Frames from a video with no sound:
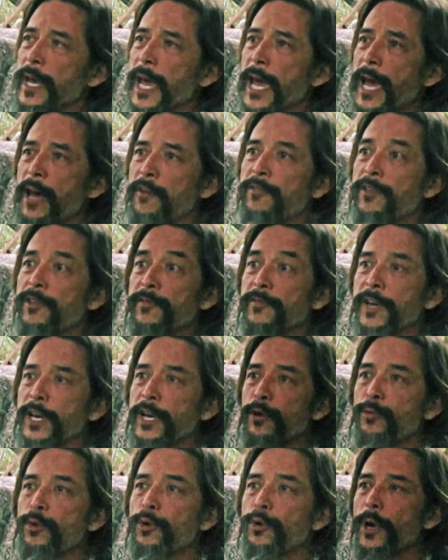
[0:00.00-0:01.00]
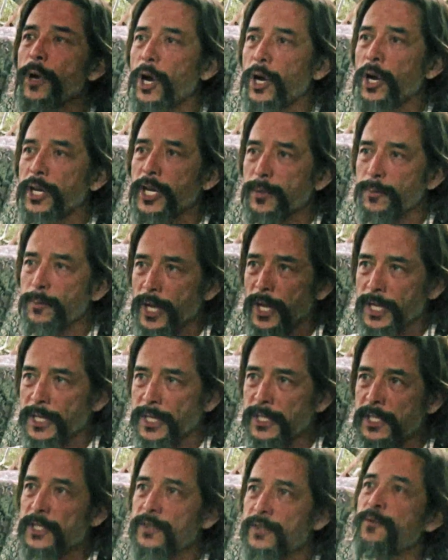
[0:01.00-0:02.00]
have the available parking
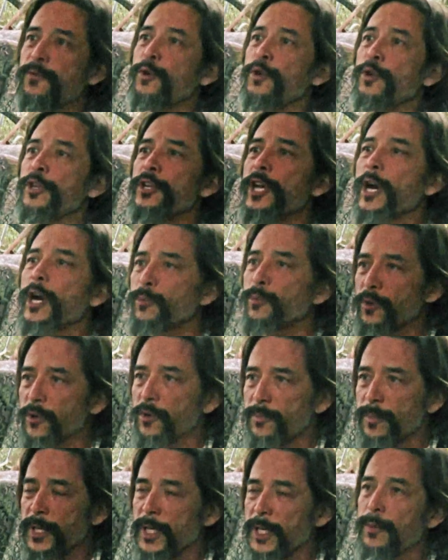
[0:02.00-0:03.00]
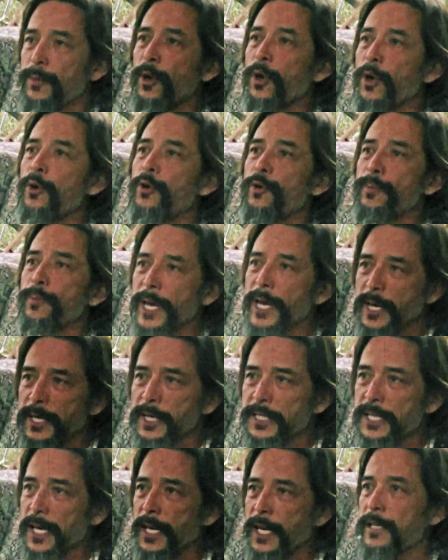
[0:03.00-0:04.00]
places for the number of people who may
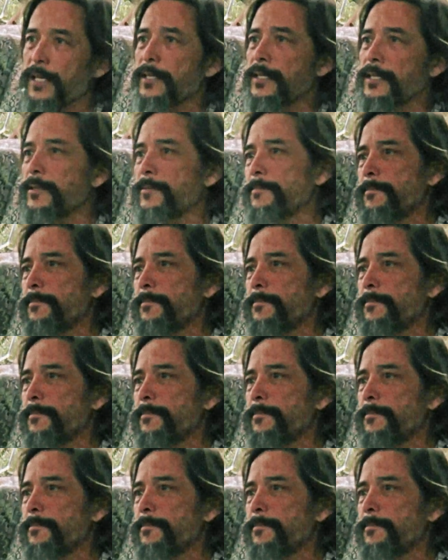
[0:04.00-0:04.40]
attend.